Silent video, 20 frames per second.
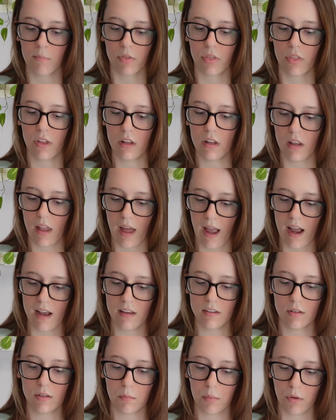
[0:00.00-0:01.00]
The
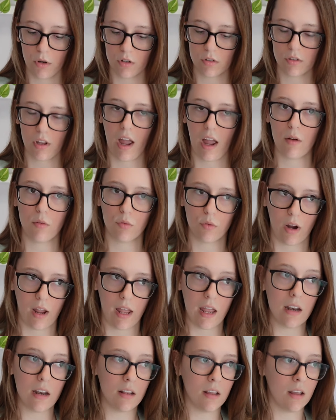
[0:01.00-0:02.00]
last books I
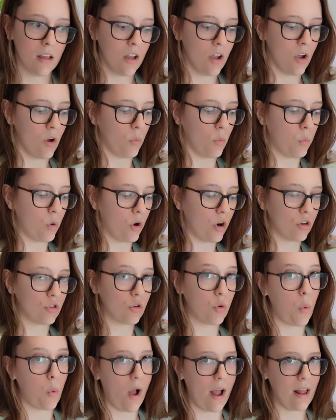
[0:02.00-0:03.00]
read were
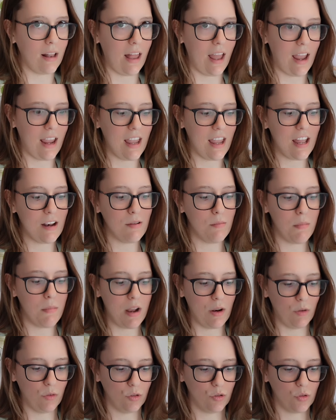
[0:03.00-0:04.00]
Twilight in
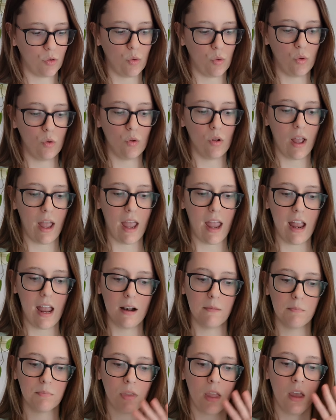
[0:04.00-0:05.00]
middle school.
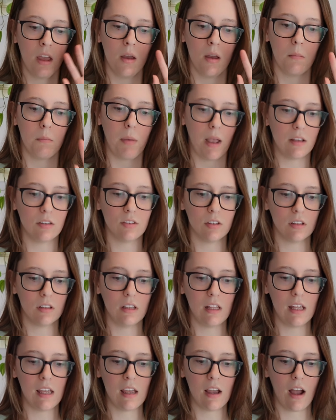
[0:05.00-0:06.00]
And
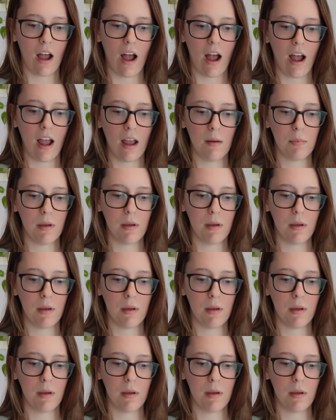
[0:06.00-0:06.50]
basically I